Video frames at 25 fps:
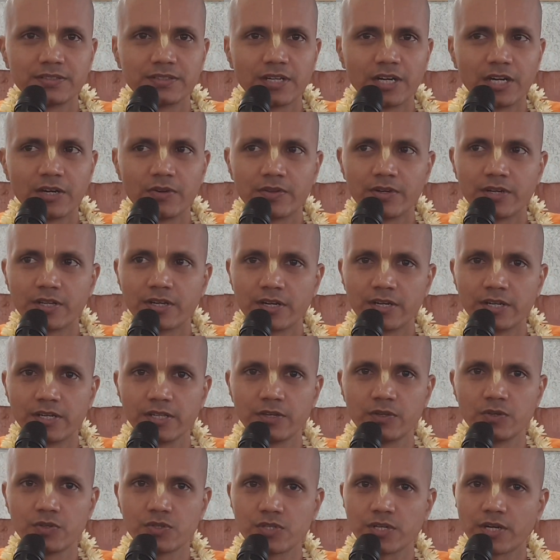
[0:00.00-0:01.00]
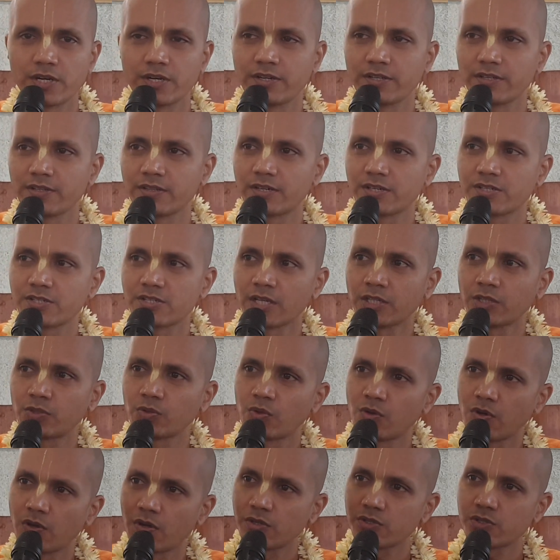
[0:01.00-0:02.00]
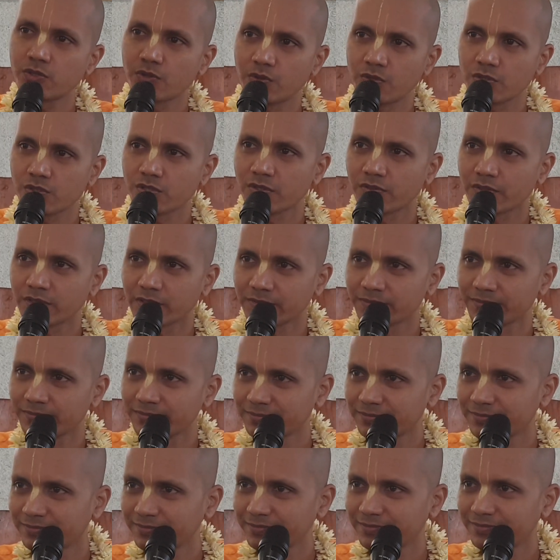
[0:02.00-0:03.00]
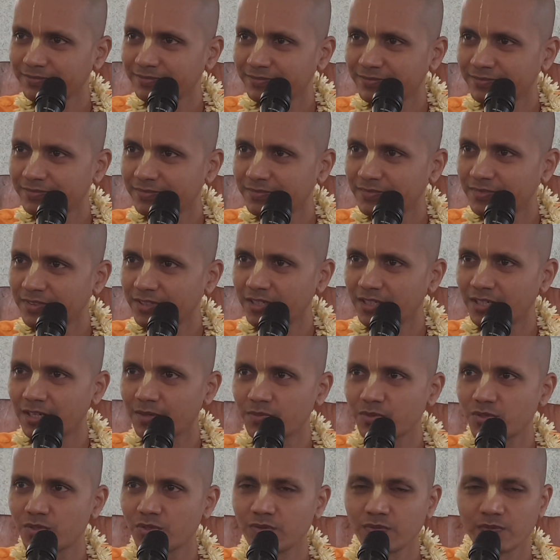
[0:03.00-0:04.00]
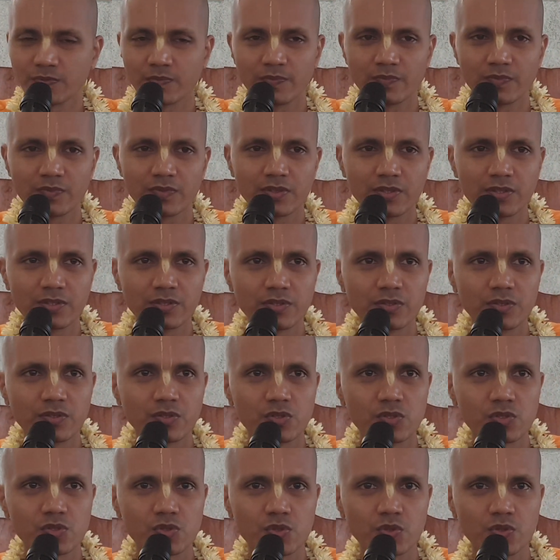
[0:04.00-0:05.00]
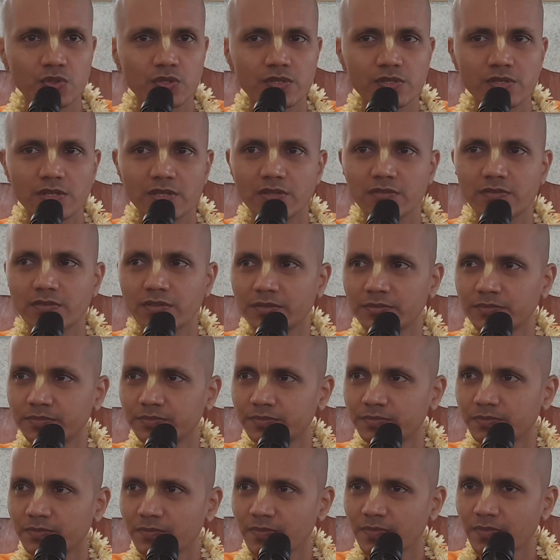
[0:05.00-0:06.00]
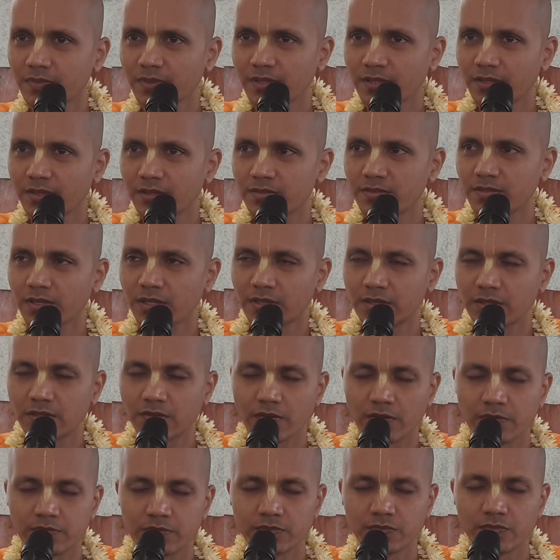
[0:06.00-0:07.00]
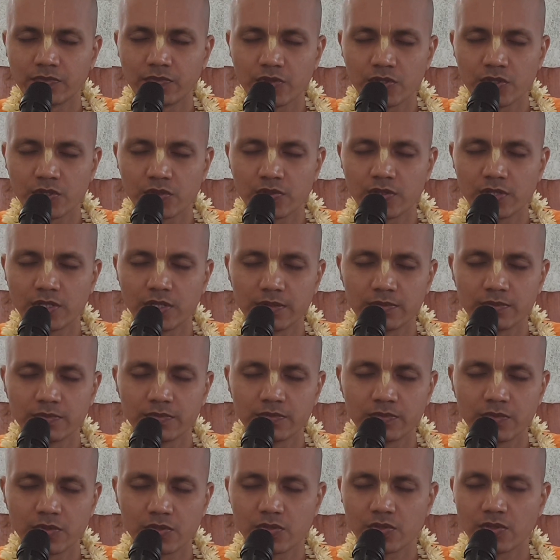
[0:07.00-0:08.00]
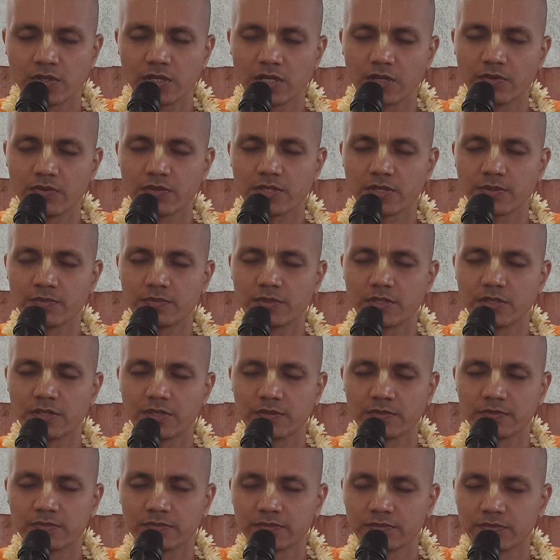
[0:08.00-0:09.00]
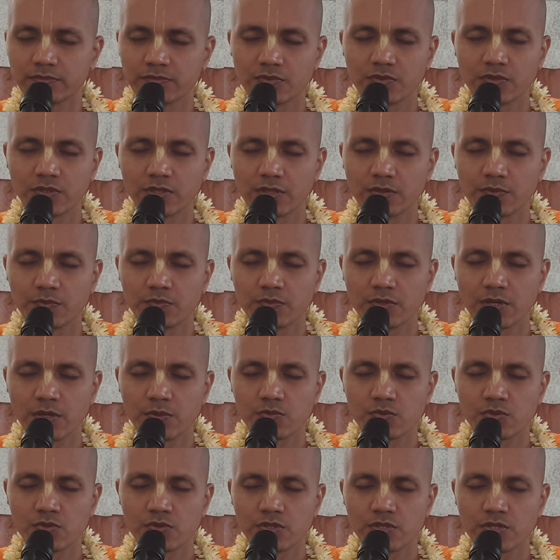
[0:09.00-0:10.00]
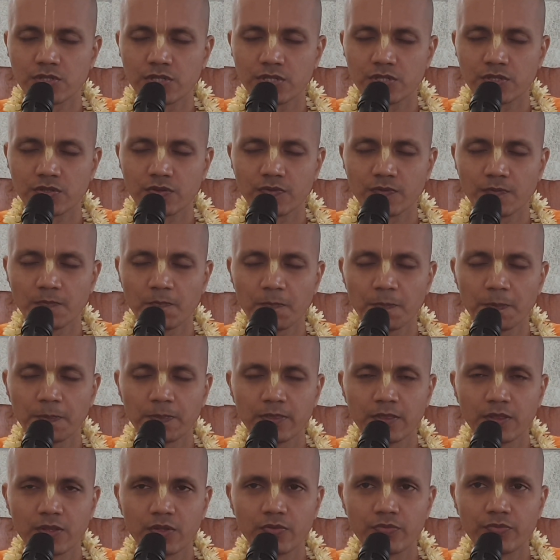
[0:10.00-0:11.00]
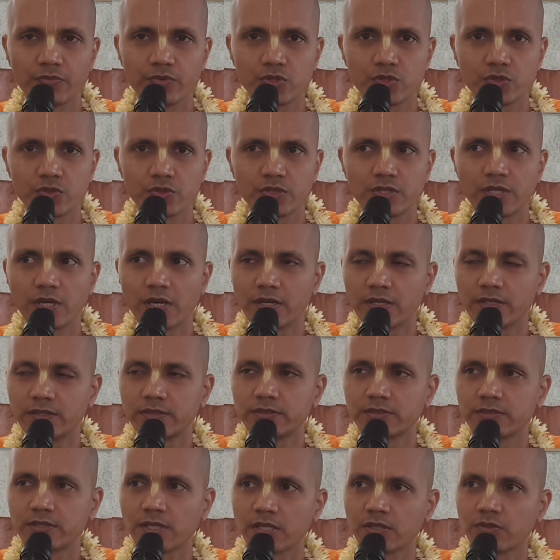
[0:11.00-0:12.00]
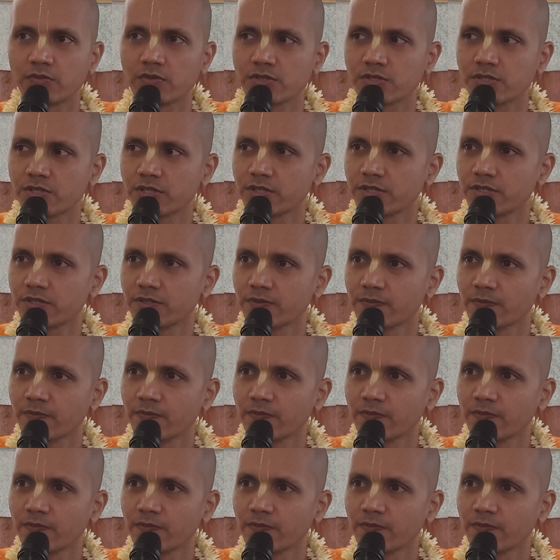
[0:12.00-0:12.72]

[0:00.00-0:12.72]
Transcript: And when he continues chanting, that Sattva also goes away. When he comes to Shuddha Sattva. Sattvam Vishuddham Vasudeva Shabdidam. So he comes to the stage of Vishuddha Sattva stage.